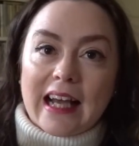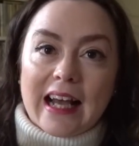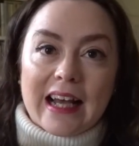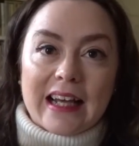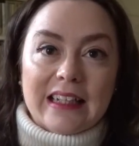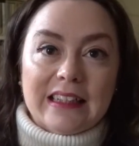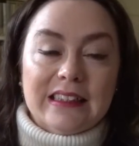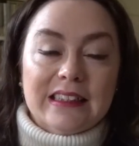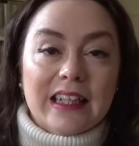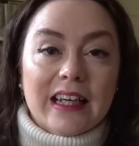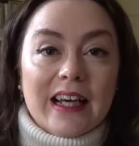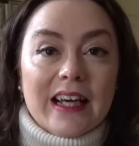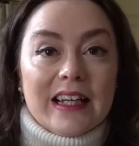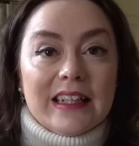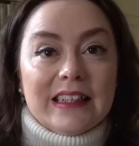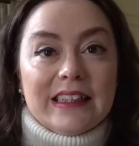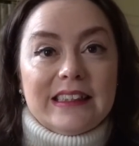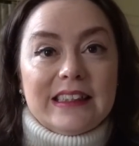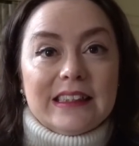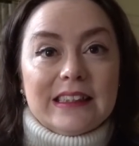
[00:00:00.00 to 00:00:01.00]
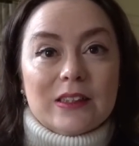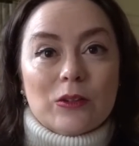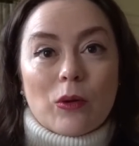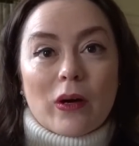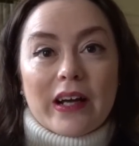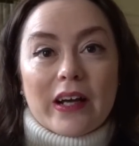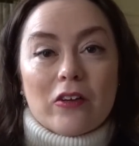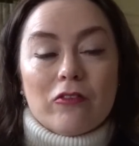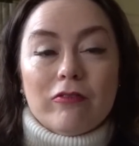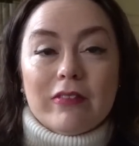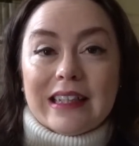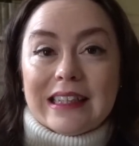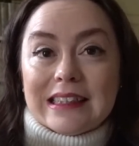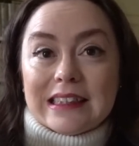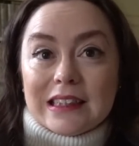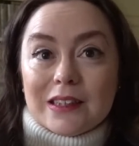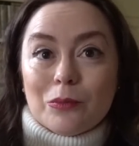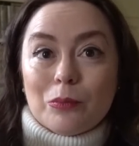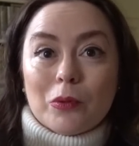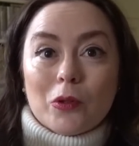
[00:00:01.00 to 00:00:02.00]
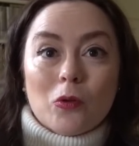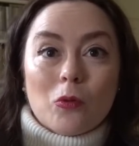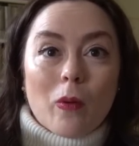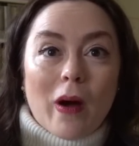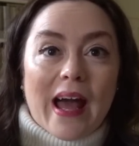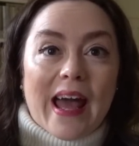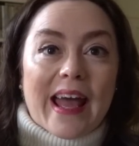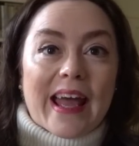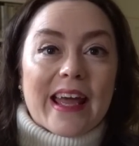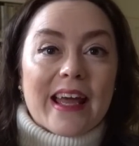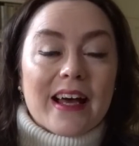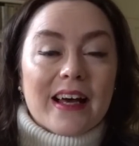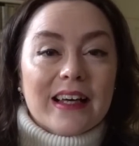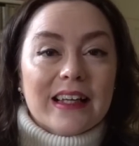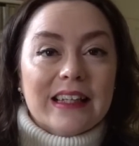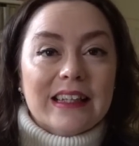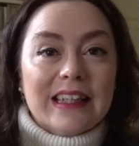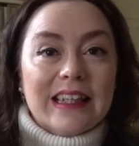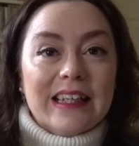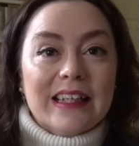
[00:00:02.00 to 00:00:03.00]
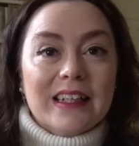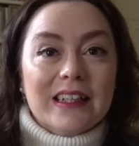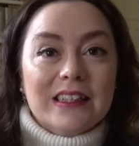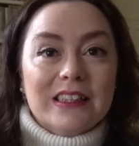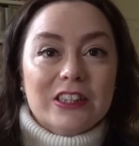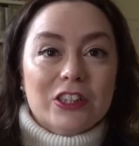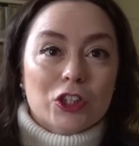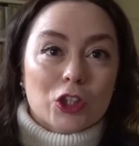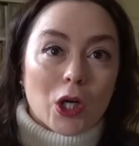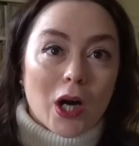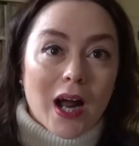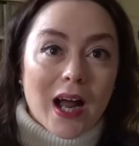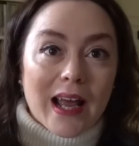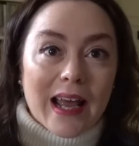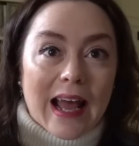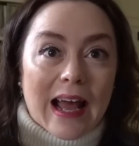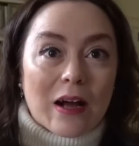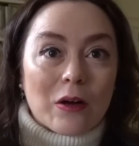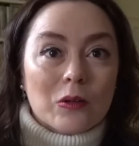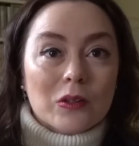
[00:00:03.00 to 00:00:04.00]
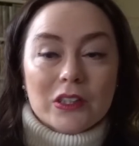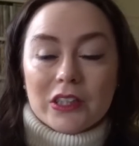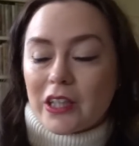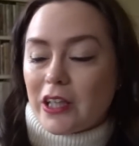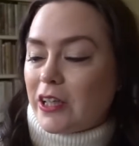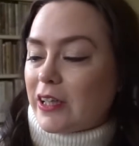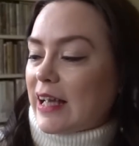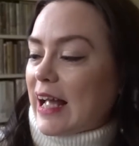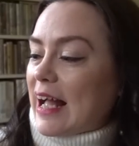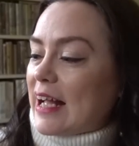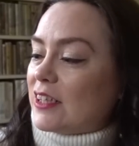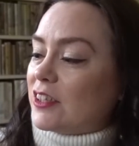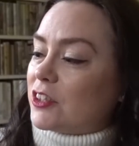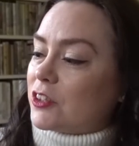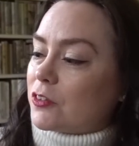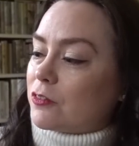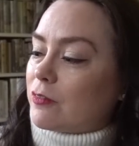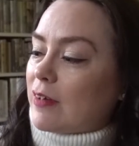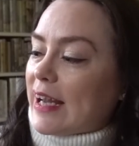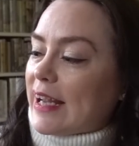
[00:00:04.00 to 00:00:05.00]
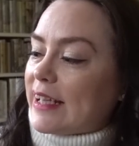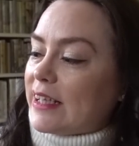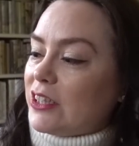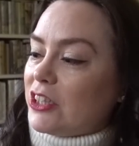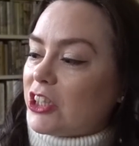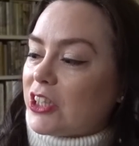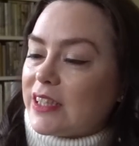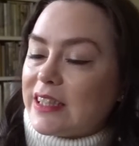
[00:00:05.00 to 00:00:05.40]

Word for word: and this is quite a reasonable way, I think, to try out her candle range.